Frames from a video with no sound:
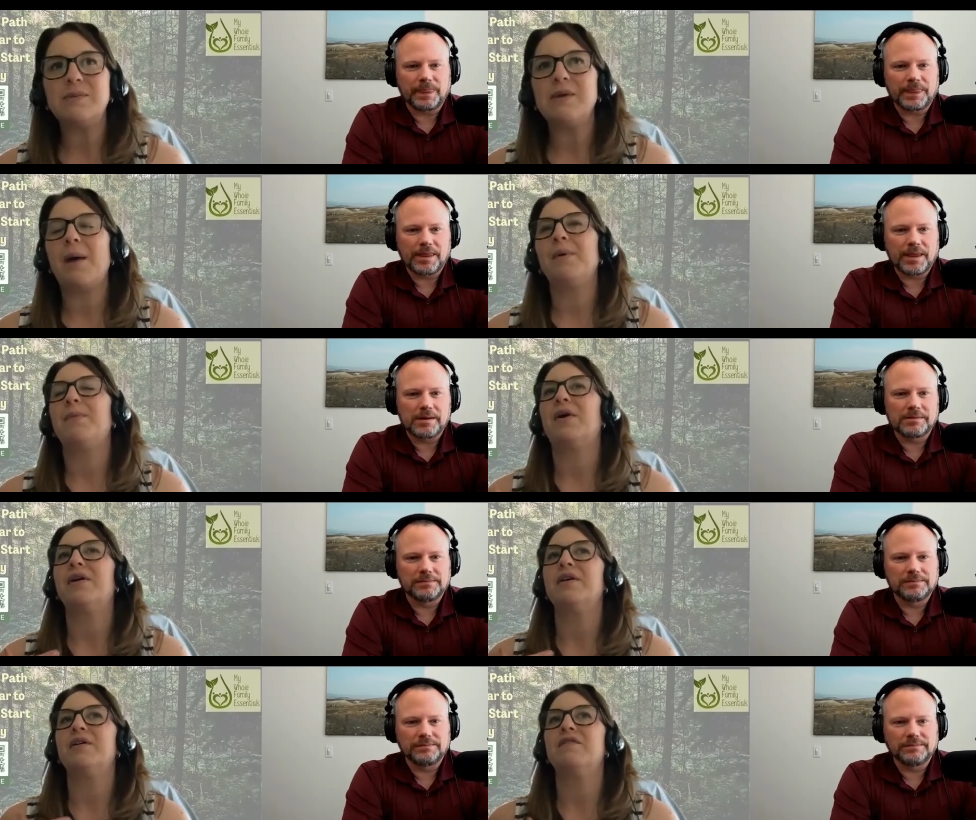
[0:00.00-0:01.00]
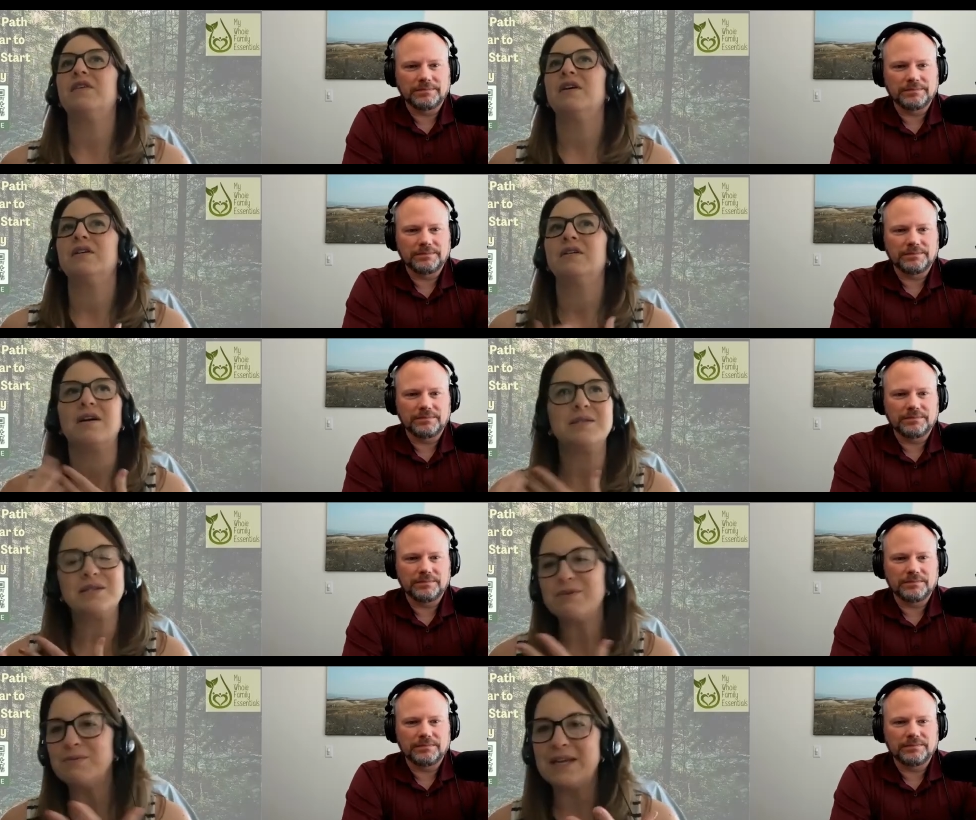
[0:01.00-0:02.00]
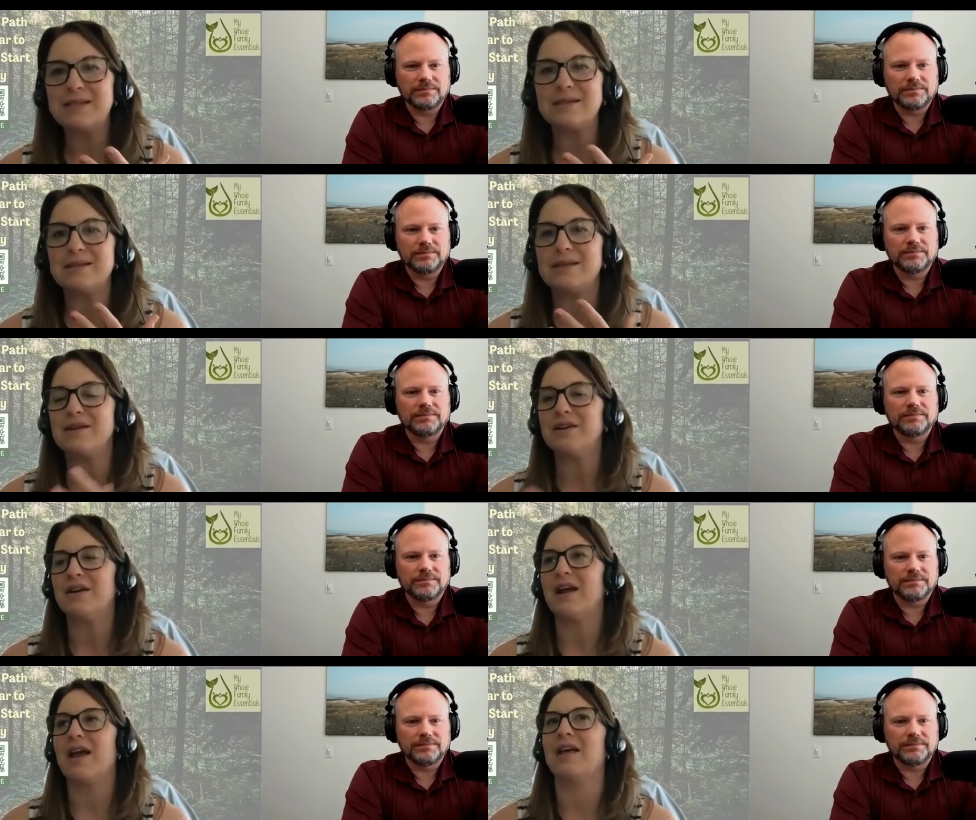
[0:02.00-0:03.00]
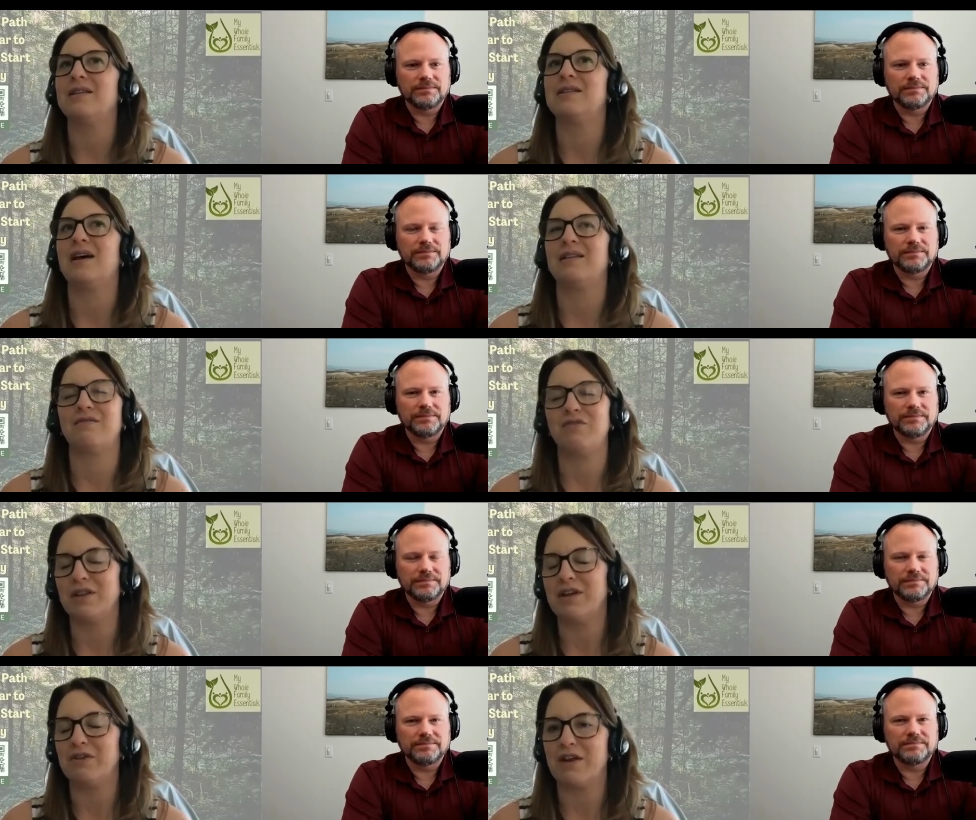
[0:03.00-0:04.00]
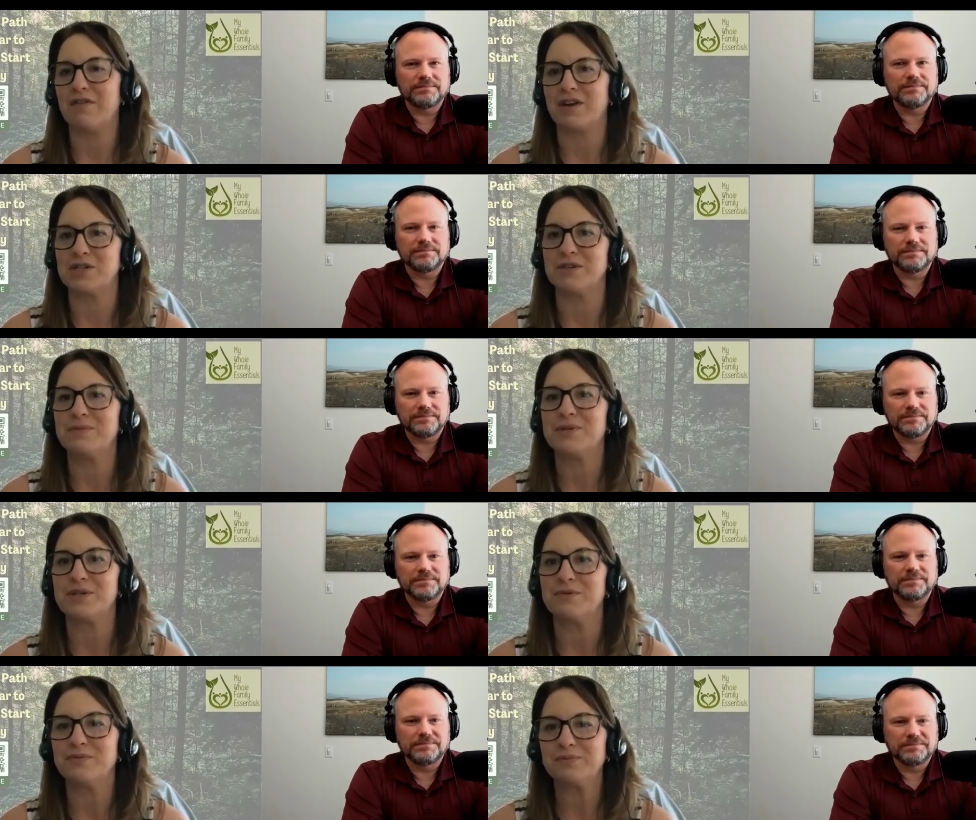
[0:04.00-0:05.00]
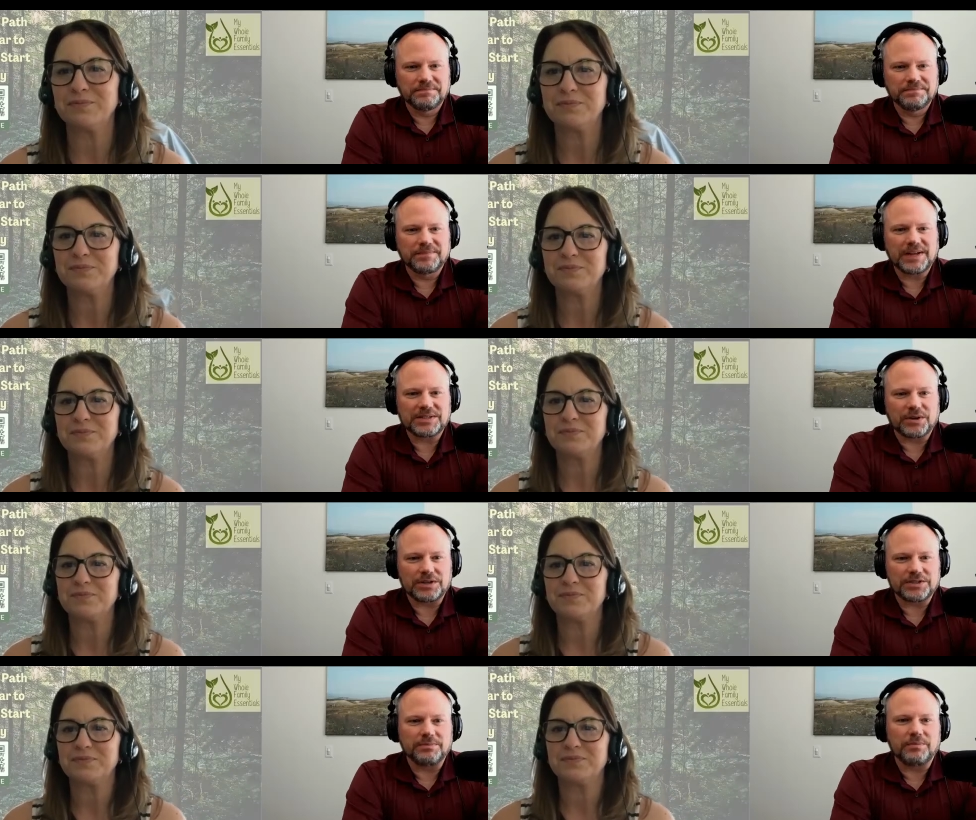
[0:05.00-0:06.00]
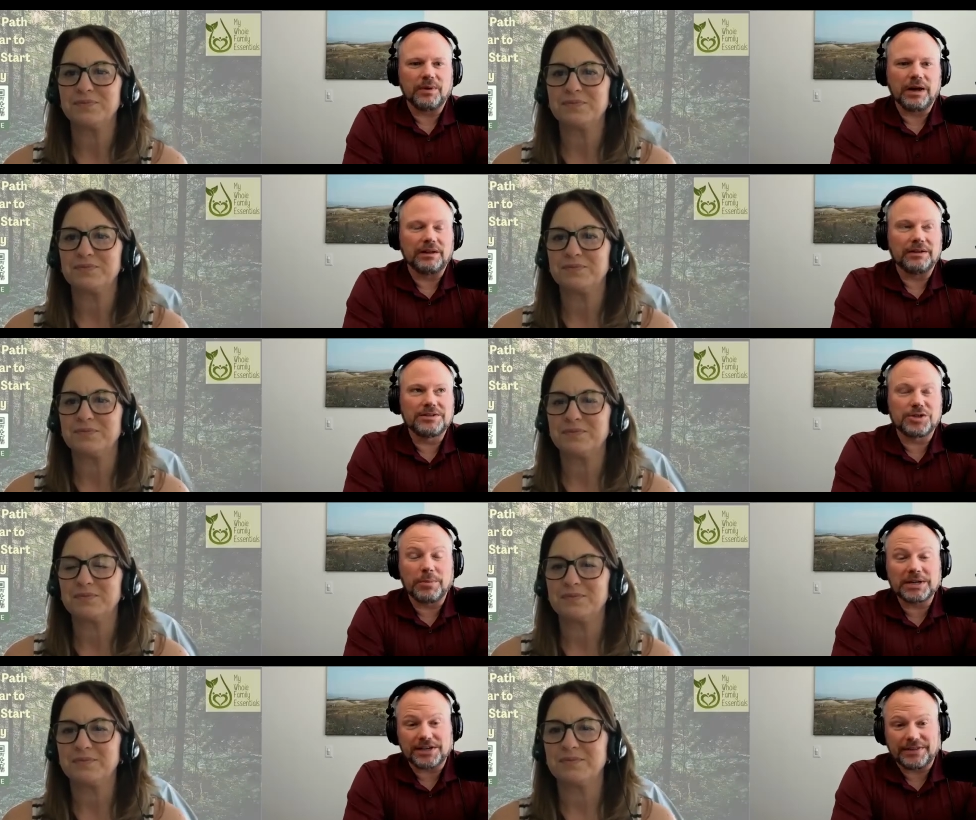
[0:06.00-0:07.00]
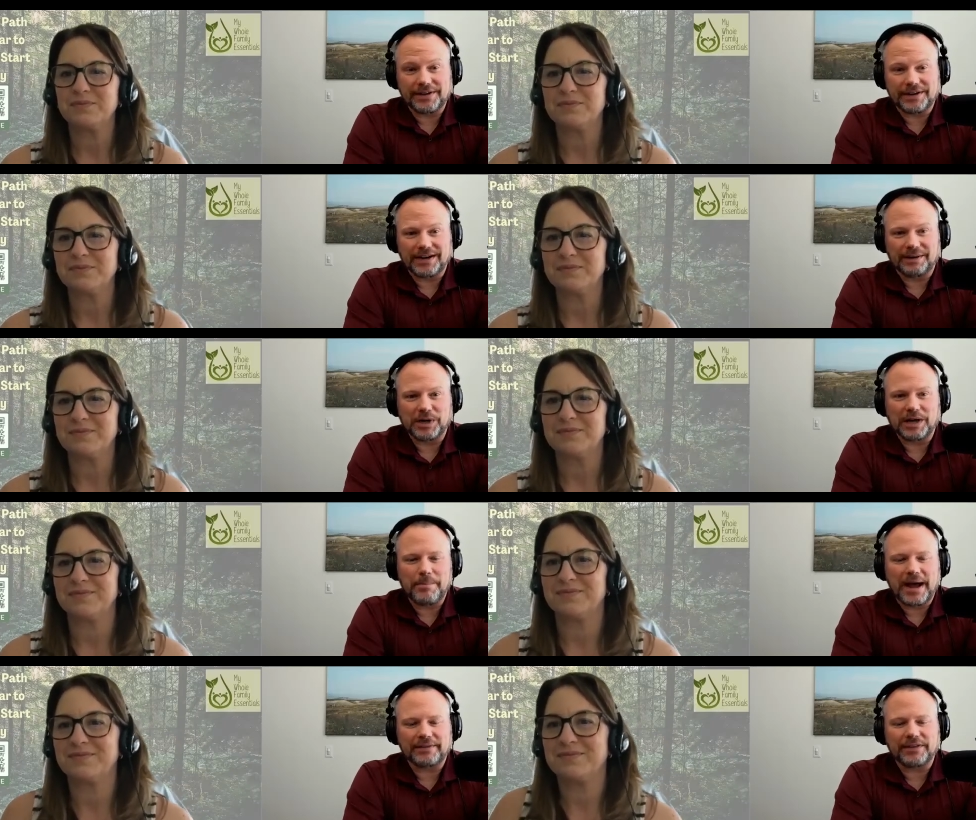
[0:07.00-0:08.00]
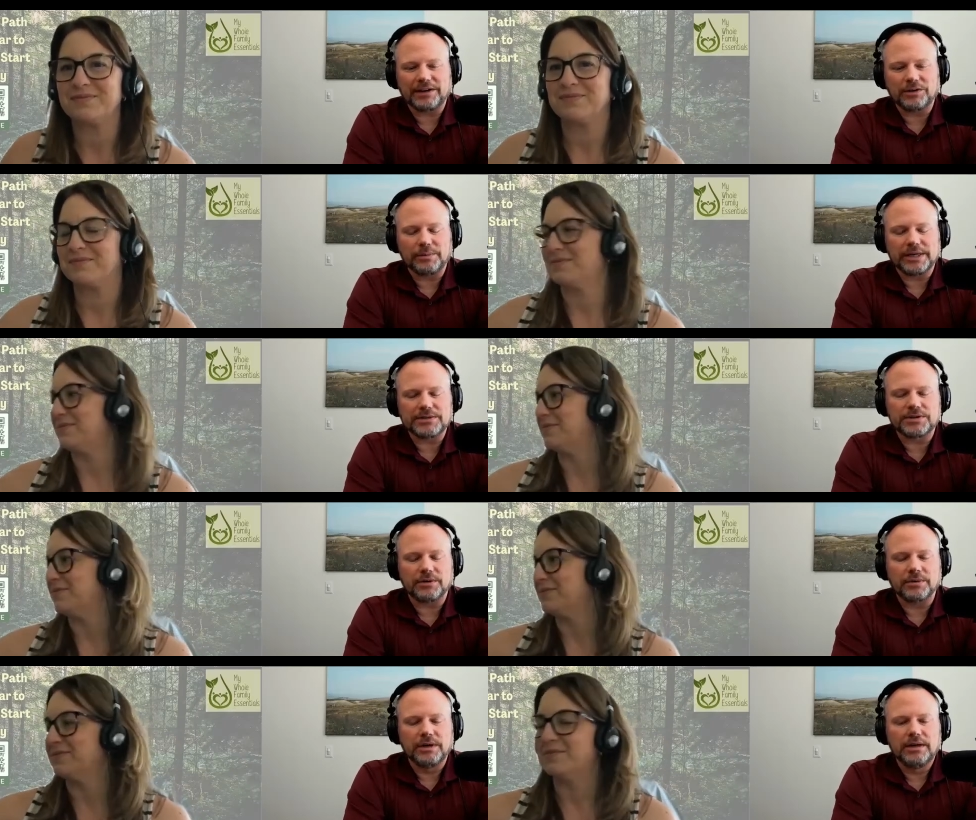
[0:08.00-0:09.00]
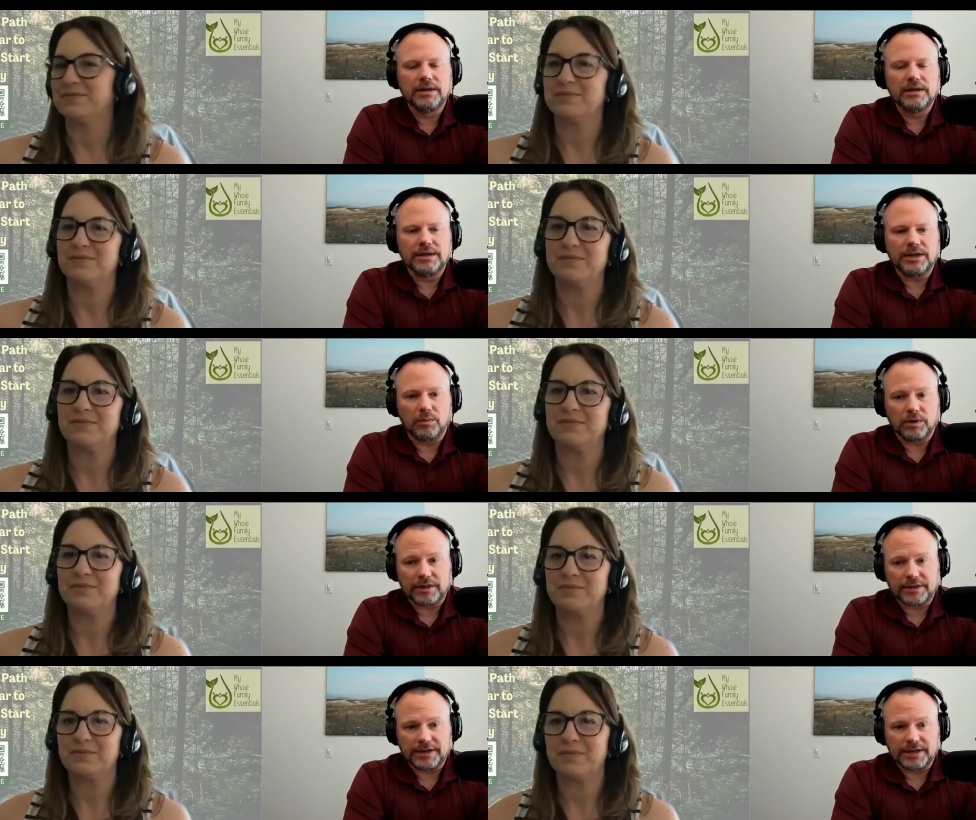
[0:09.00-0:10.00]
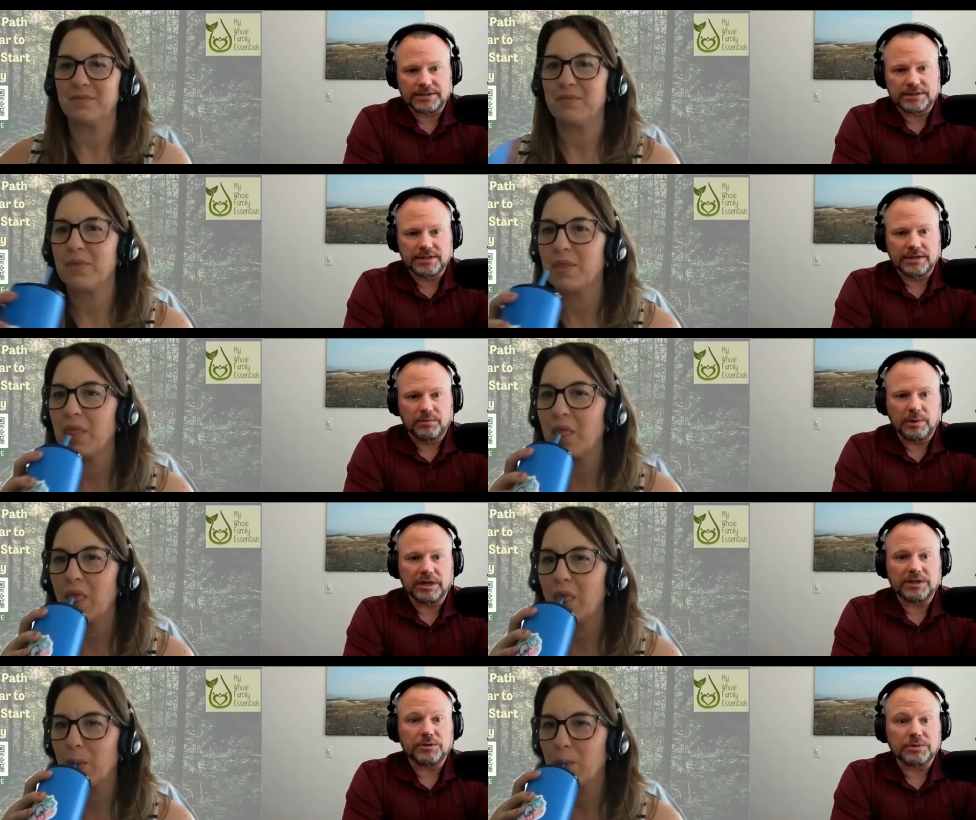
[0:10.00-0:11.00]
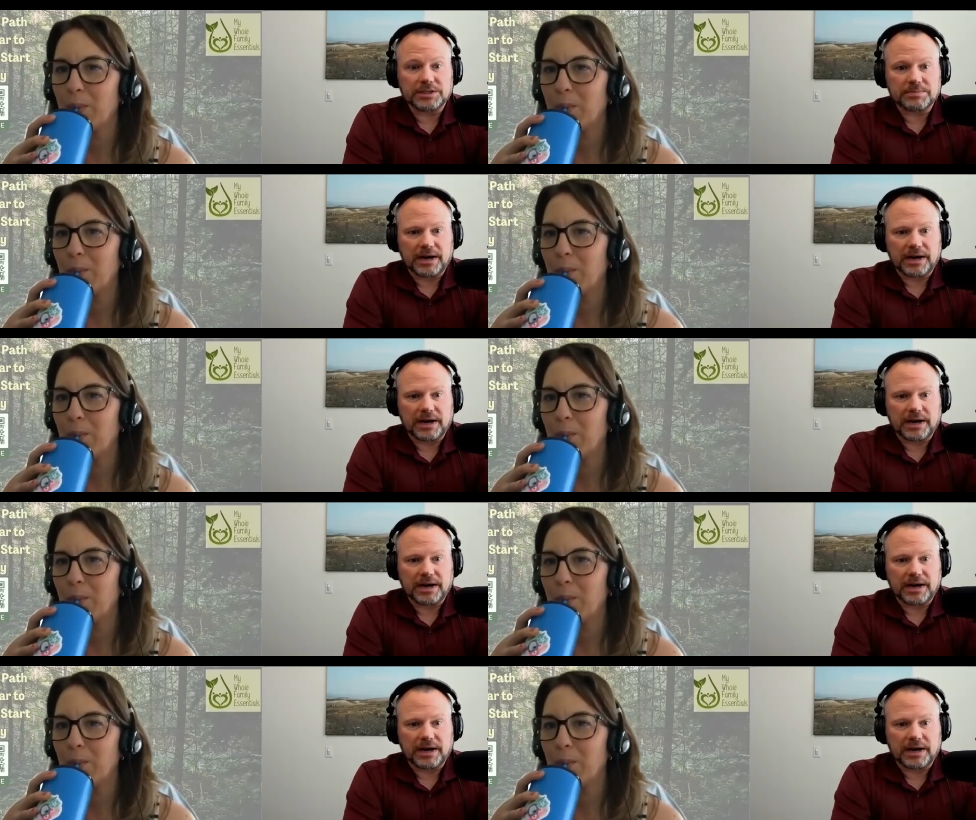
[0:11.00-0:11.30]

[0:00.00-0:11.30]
Speaker 1: to become a part of, customer bases here and, and really great friendships too.
Speaker 2: That's awesome. Well, so much in there, and I'm going to unpack that a little bit. So, you know, one of the things we want to do with this